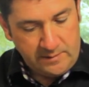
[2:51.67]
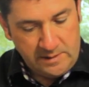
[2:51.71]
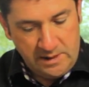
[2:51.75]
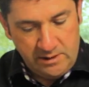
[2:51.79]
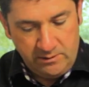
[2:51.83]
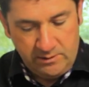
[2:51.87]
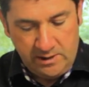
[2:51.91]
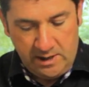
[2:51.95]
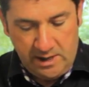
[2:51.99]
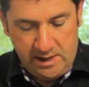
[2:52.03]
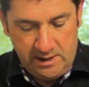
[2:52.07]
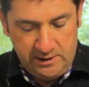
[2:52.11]

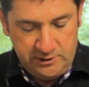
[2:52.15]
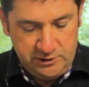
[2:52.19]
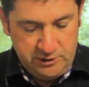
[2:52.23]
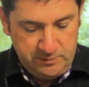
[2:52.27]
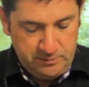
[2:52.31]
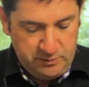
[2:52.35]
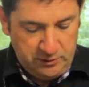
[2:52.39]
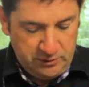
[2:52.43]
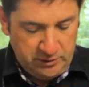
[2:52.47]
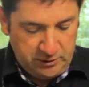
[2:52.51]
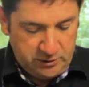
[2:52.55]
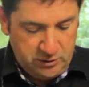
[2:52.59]
okay, is
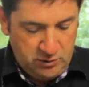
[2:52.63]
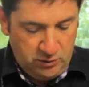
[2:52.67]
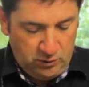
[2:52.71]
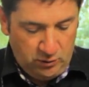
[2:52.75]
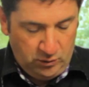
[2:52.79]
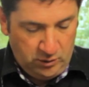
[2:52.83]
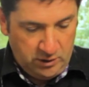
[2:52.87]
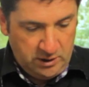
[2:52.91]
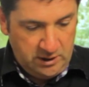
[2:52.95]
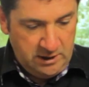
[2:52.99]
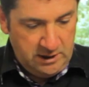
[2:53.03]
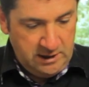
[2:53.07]
you put the
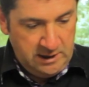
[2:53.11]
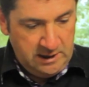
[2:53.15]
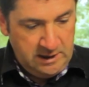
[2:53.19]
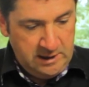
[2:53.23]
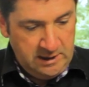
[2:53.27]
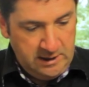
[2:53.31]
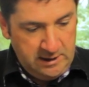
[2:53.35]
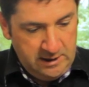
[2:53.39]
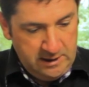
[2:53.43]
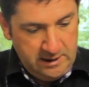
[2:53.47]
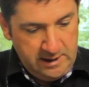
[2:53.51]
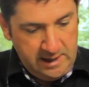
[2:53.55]
core
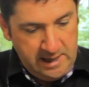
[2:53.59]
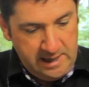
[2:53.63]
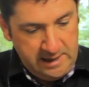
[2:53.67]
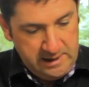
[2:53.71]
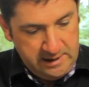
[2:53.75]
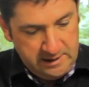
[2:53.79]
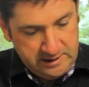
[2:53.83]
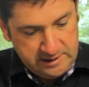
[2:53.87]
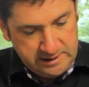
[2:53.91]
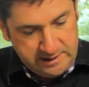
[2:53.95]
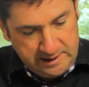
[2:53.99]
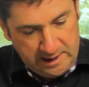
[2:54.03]

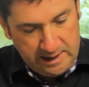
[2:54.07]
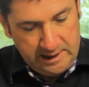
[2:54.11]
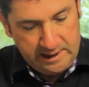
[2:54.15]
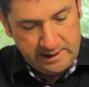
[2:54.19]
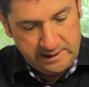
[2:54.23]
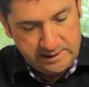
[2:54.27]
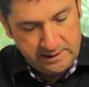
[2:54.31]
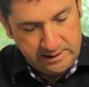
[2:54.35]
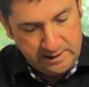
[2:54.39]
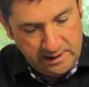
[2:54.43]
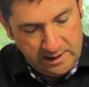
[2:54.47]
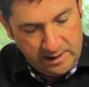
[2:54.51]
in your
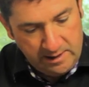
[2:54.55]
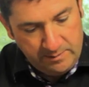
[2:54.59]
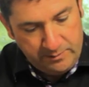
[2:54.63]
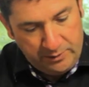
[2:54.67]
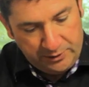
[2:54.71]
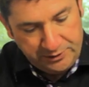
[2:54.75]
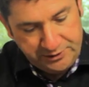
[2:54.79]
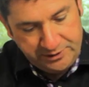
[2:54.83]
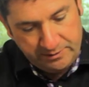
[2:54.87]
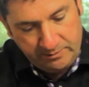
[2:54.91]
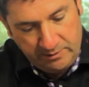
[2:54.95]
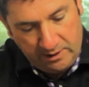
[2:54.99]
salad at the
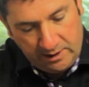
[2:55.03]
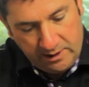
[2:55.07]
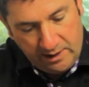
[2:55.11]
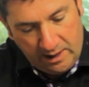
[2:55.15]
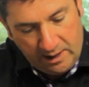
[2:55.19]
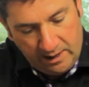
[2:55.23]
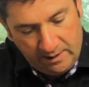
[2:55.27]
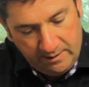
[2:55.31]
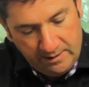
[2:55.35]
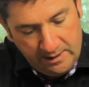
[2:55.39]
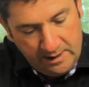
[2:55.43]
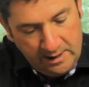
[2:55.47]
bottom like
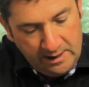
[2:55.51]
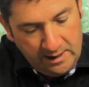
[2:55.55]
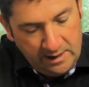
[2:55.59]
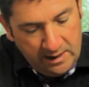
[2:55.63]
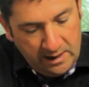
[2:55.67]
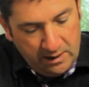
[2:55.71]
that.